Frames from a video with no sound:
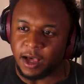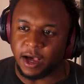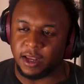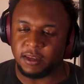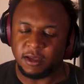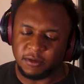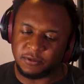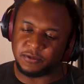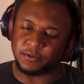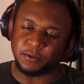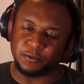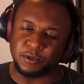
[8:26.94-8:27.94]
I
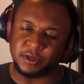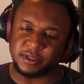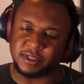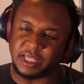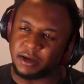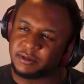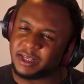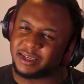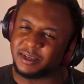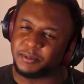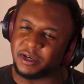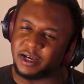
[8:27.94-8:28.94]
love what sounds
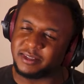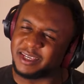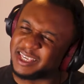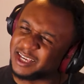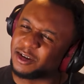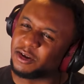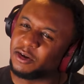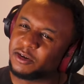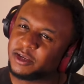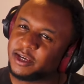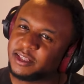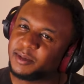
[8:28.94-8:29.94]
like a ticking
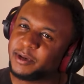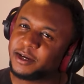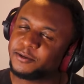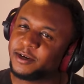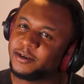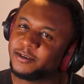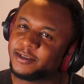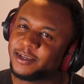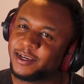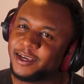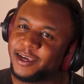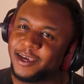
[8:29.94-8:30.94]
clock in the background.
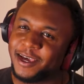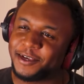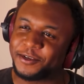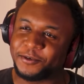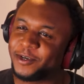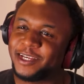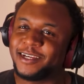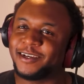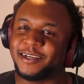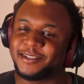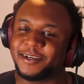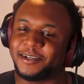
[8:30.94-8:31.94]
It's a really
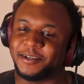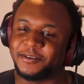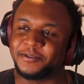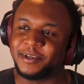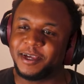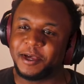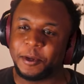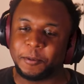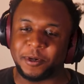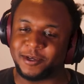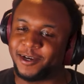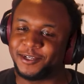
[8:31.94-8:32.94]
nice kind of
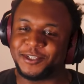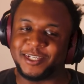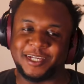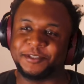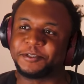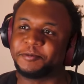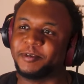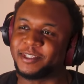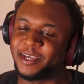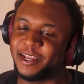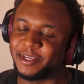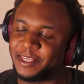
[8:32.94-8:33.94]
percussion instrument
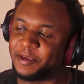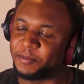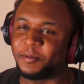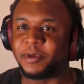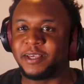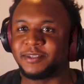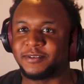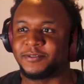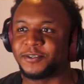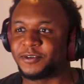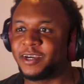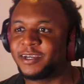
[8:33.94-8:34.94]
to kind of keep the pace of
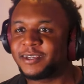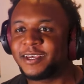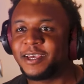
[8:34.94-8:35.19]
the track.